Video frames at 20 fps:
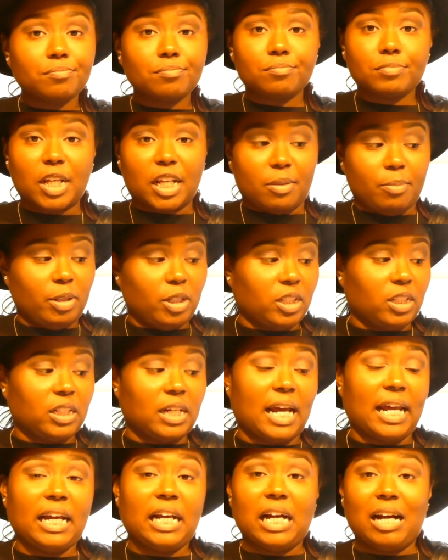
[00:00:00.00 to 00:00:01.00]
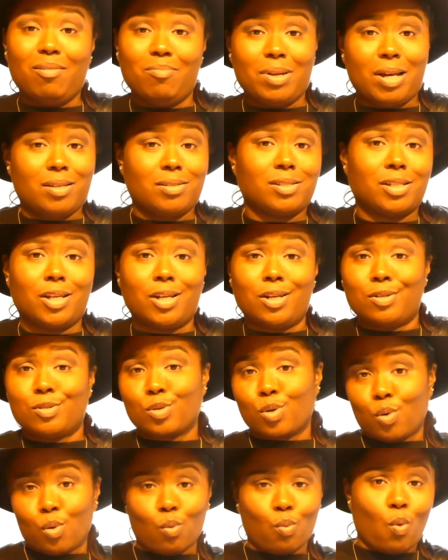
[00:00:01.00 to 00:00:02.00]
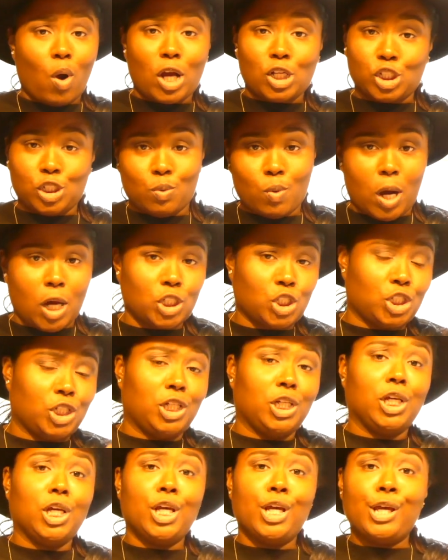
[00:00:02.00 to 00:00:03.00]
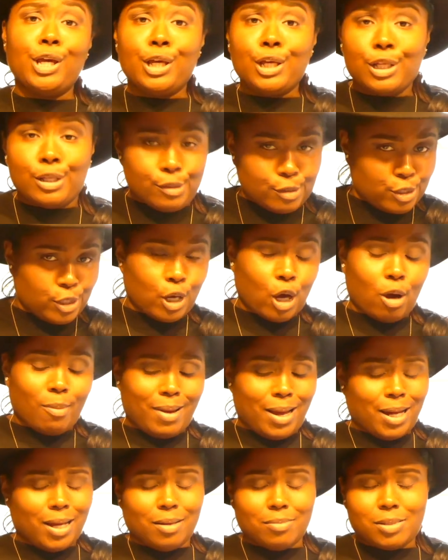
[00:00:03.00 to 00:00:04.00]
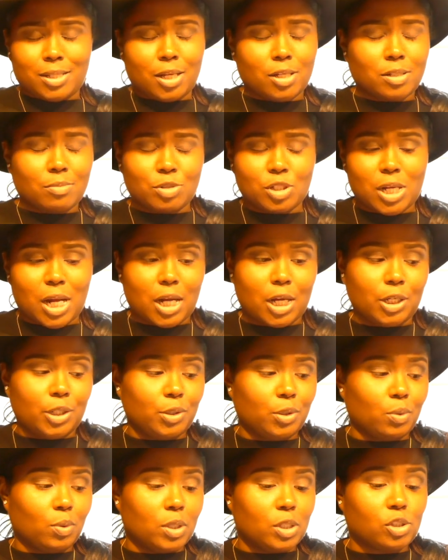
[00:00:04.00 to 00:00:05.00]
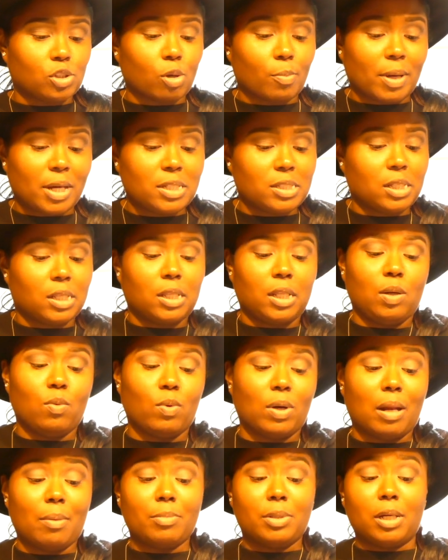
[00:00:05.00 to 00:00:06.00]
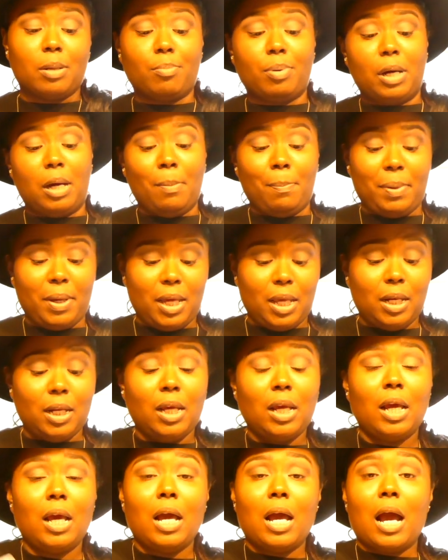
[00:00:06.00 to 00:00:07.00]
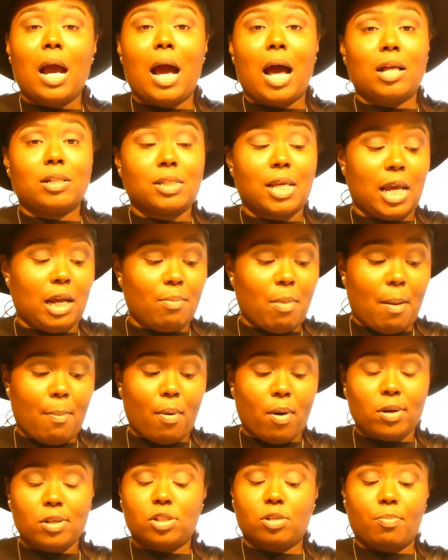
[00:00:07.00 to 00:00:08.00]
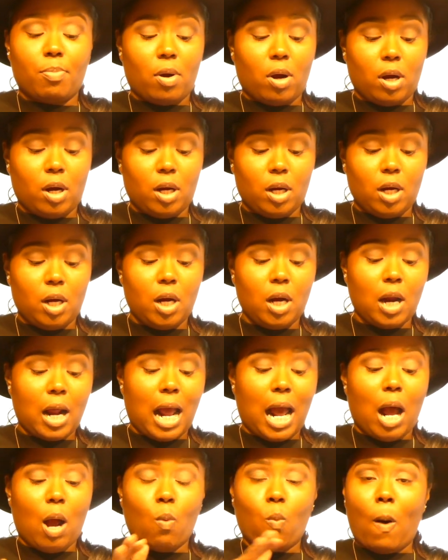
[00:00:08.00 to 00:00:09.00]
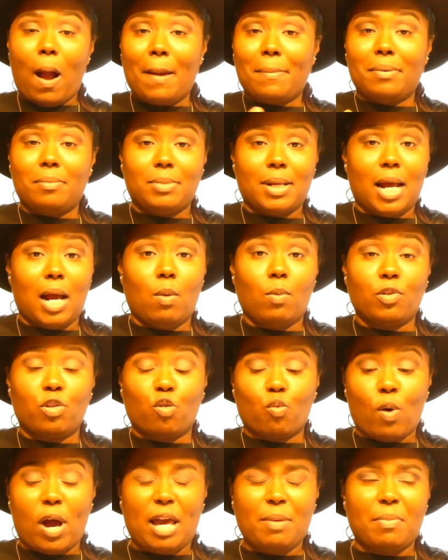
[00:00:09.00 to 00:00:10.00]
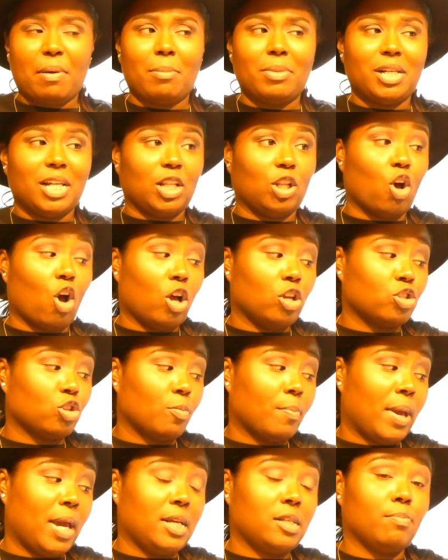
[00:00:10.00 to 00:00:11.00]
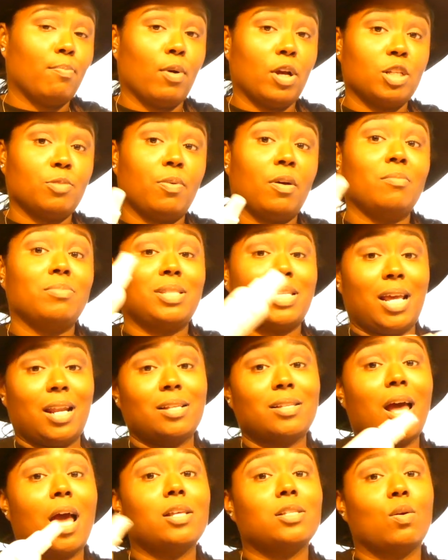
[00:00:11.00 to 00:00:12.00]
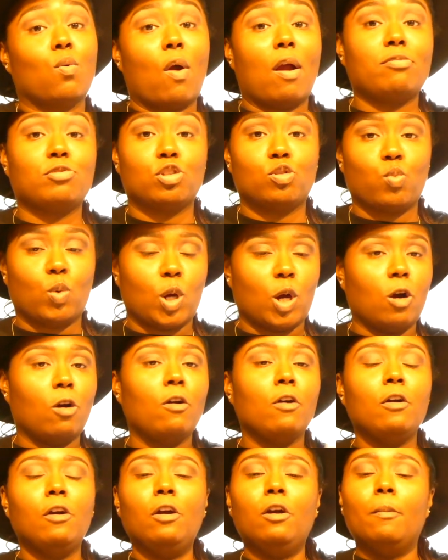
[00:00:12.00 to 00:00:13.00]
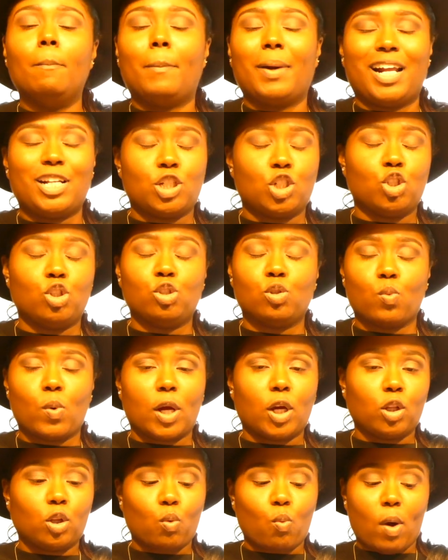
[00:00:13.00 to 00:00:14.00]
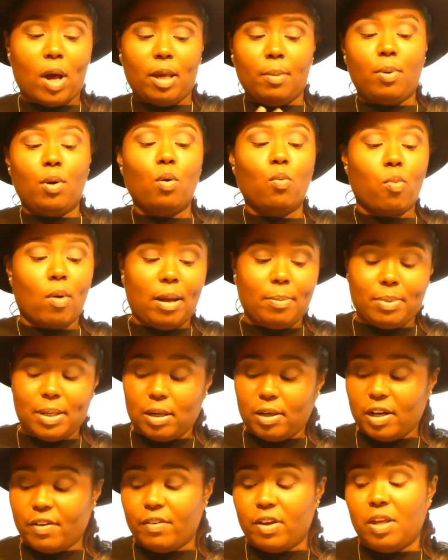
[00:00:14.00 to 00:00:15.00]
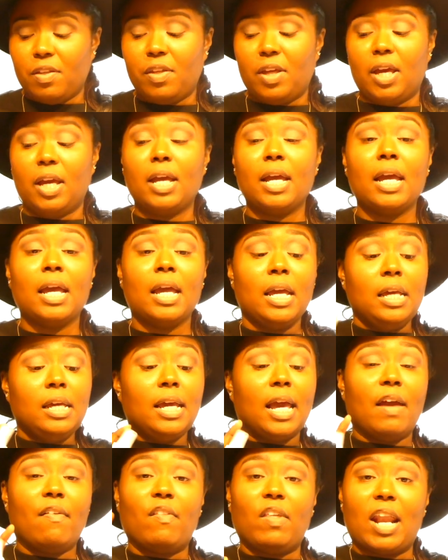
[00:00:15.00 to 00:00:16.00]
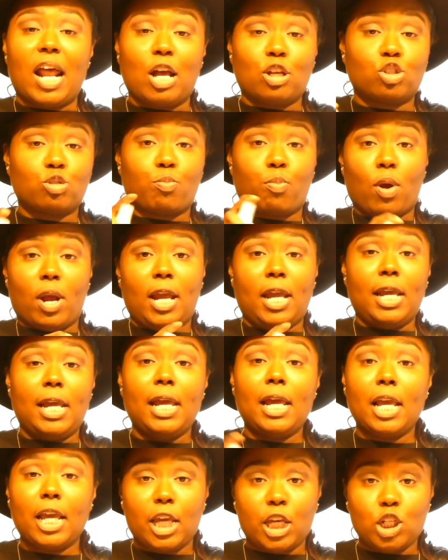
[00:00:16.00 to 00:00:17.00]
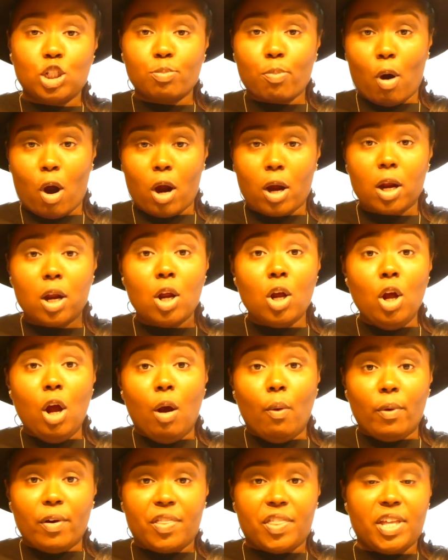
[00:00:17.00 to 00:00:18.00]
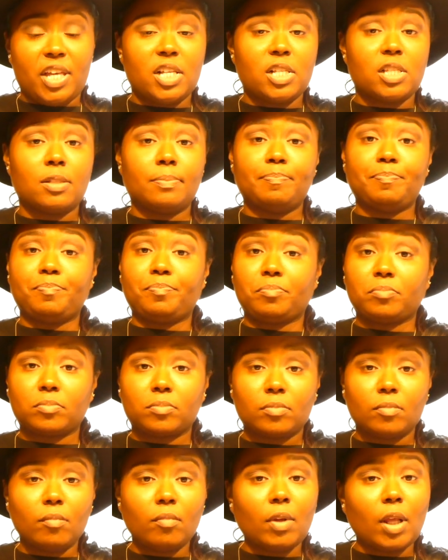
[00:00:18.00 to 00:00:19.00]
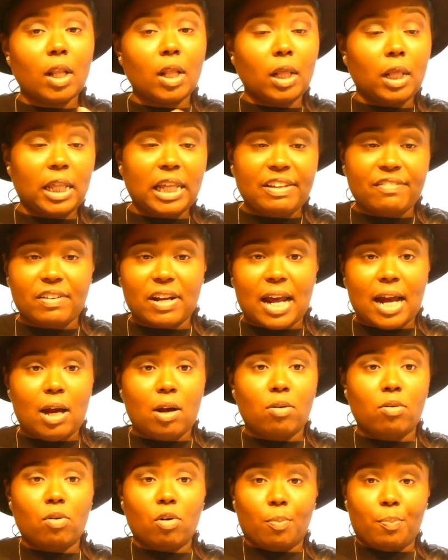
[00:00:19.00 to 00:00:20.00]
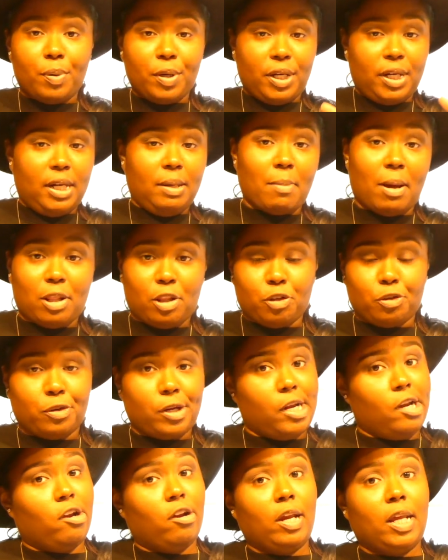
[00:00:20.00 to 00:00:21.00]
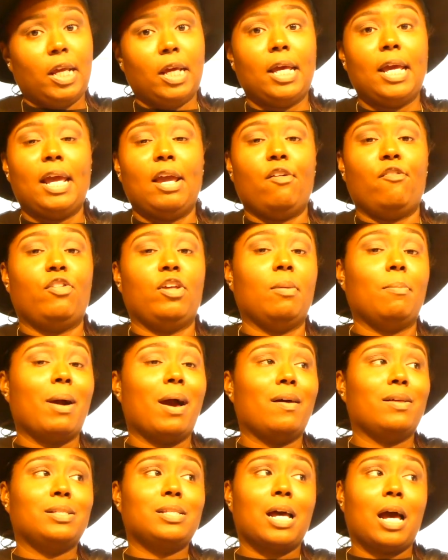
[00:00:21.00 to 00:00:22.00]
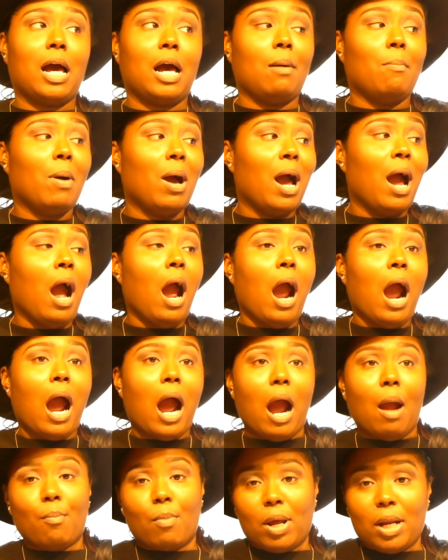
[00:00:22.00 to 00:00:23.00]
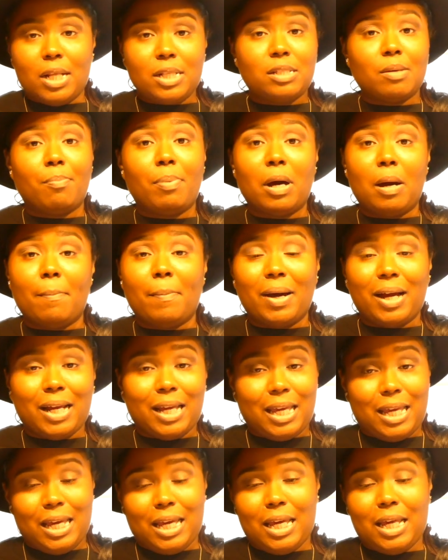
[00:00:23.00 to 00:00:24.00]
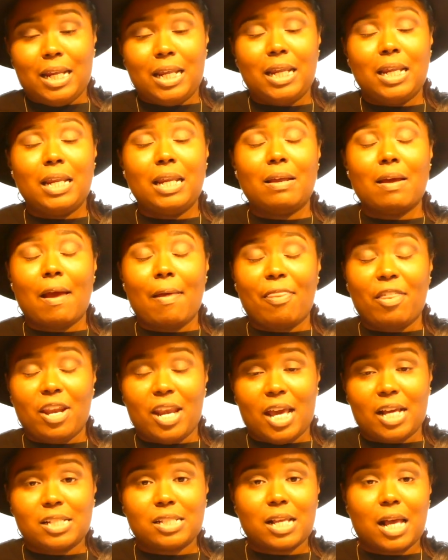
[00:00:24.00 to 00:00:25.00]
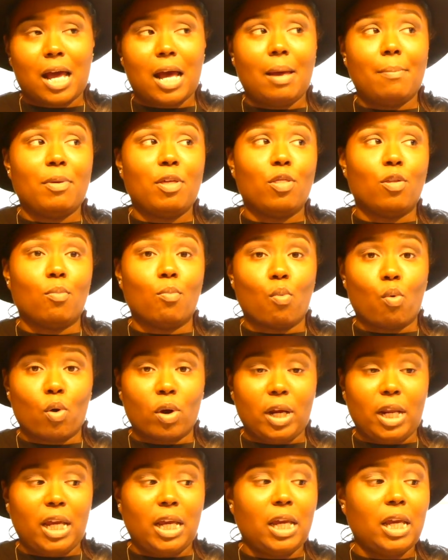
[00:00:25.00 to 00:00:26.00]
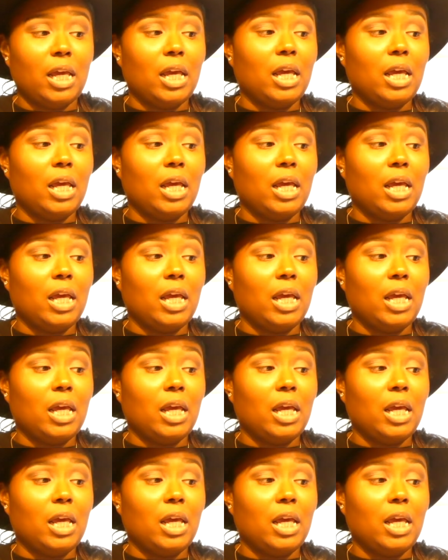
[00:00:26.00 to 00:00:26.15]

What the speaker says: in the middle of the night, come downstairs, washy to go back upstairs. I'm just not gonna do it. So basically when I'm done pumping, I'll take my parts apart, I'll wipe them down with a wipe, and Medela also makes breast pump sanitizing wipes as well, but I just use a regular wipe down everything, and then I'll spray each part with this, leave it out or put it in my little area, and then by the time I'm ready to pump again at the next time in the morning,